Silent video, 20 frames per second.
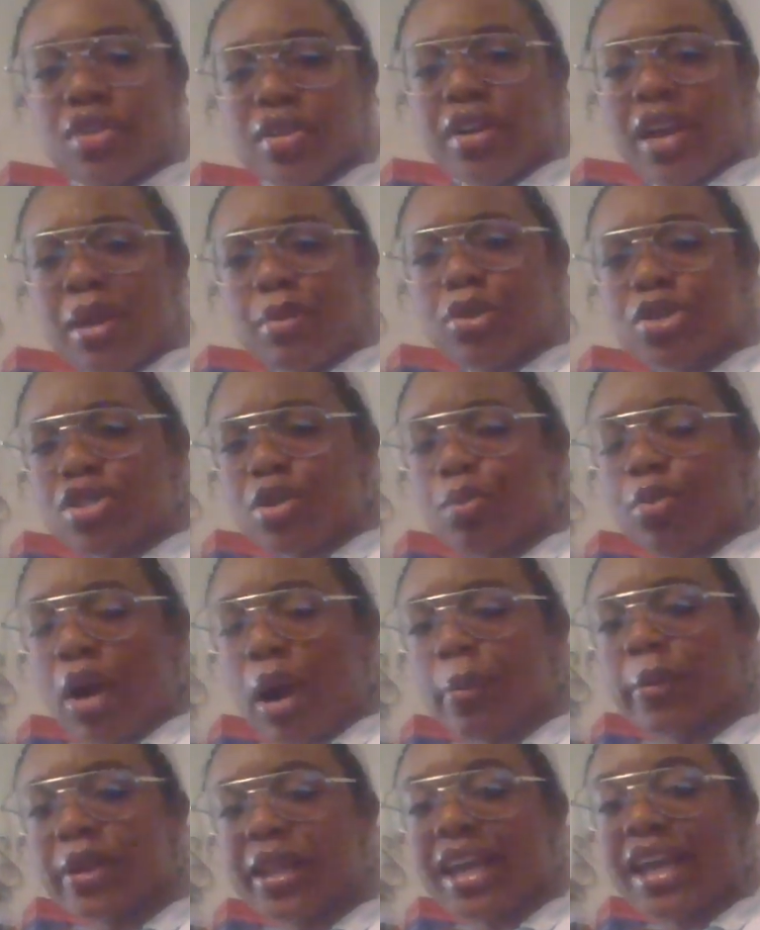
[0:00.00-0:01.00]
They're able to
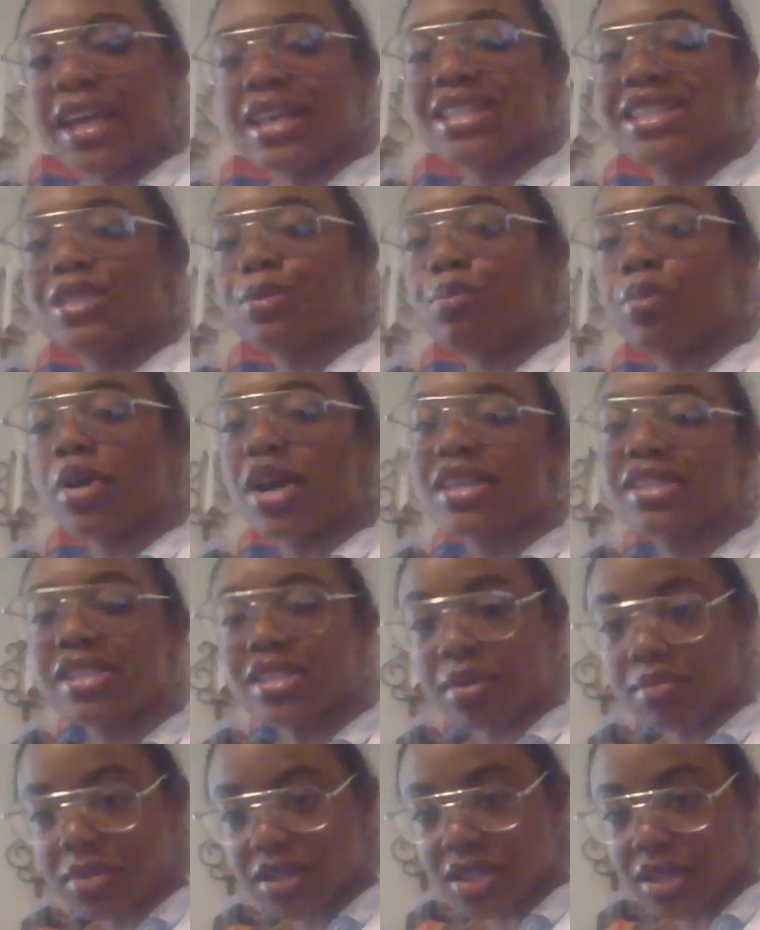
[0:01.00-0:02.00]
properly express
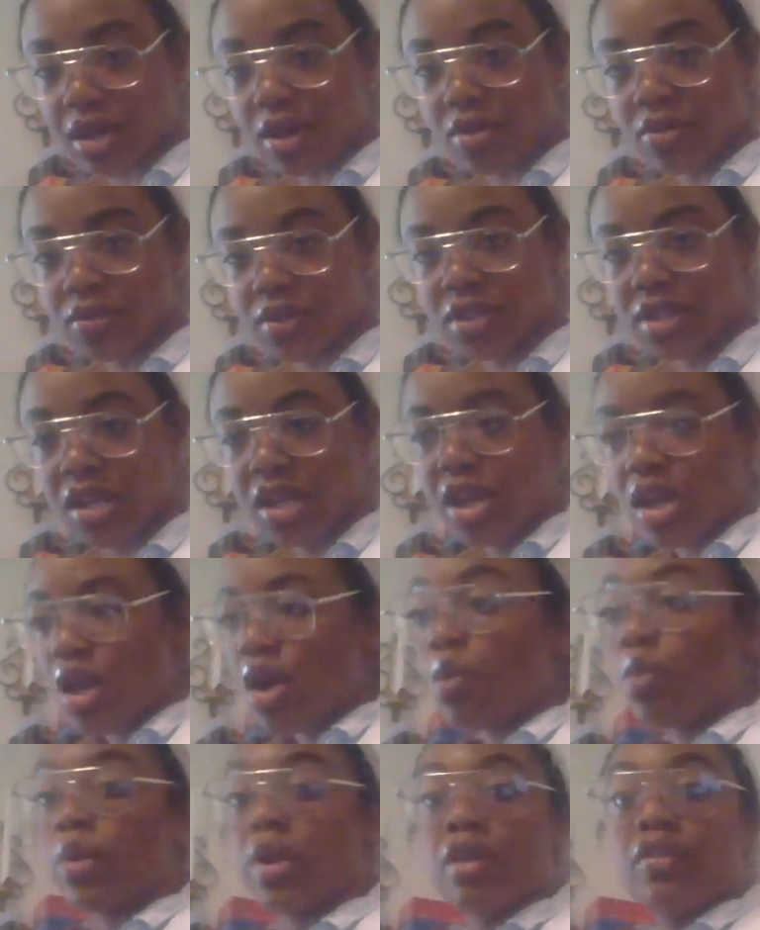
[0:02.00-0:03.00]
themselves
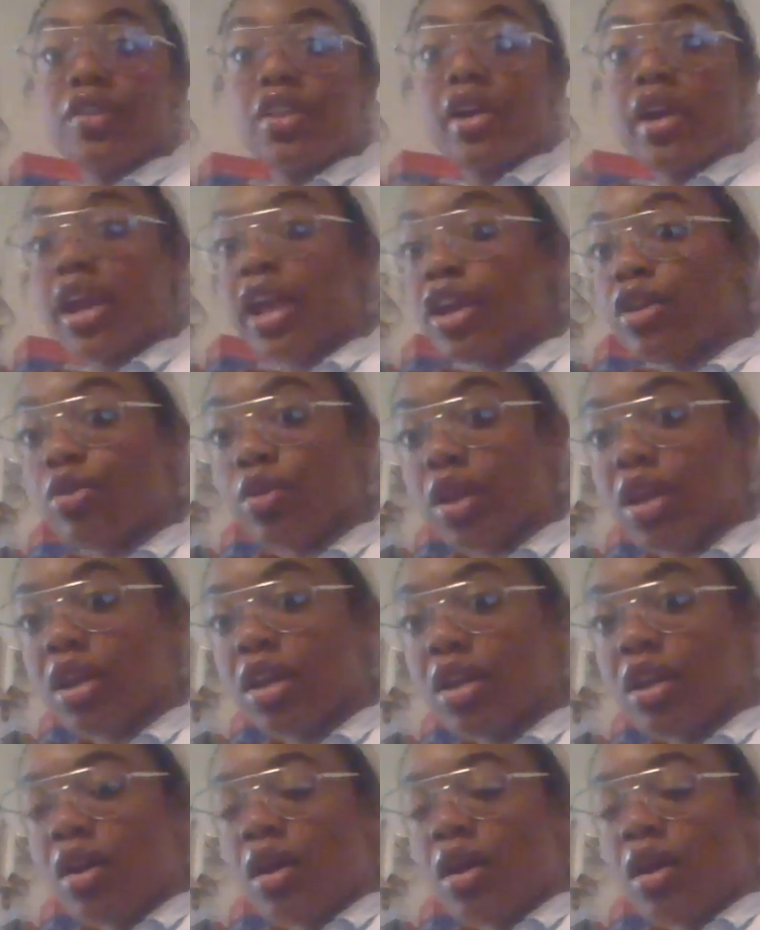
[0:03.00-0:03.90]
whenever they're angry,